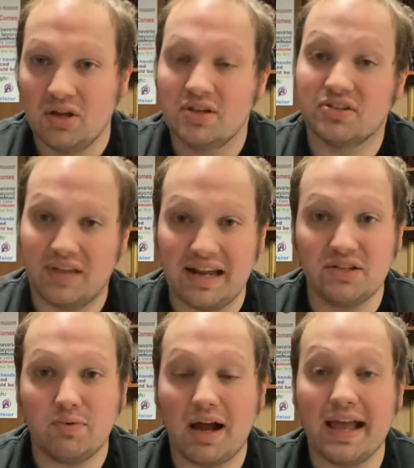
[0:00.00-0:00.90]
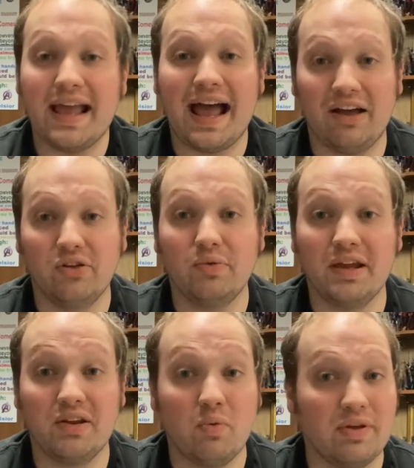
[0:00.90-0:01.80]
So that is why
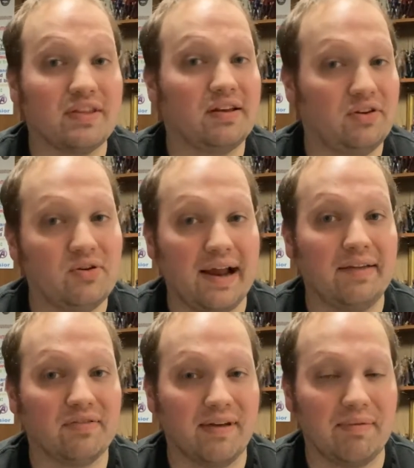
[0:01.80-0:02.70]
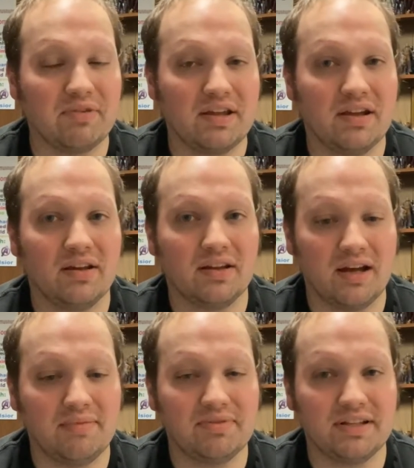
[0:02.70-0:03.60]
Halloween with the New Addams Family
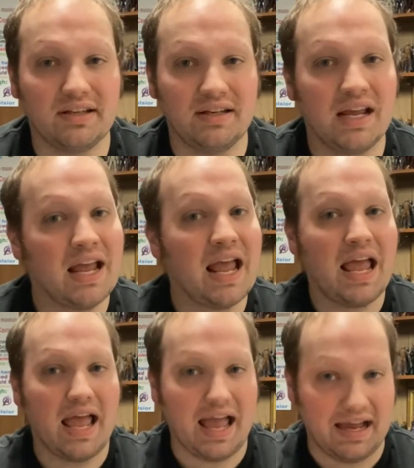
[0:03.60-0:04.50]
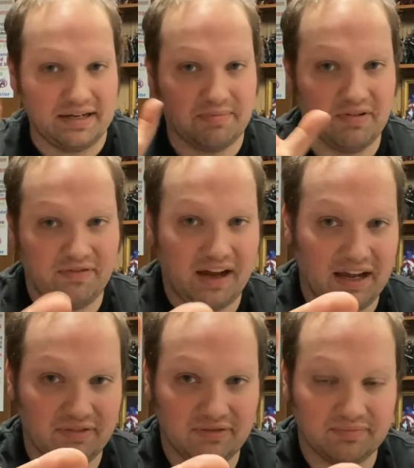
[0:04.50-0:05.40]
comes in at number 5.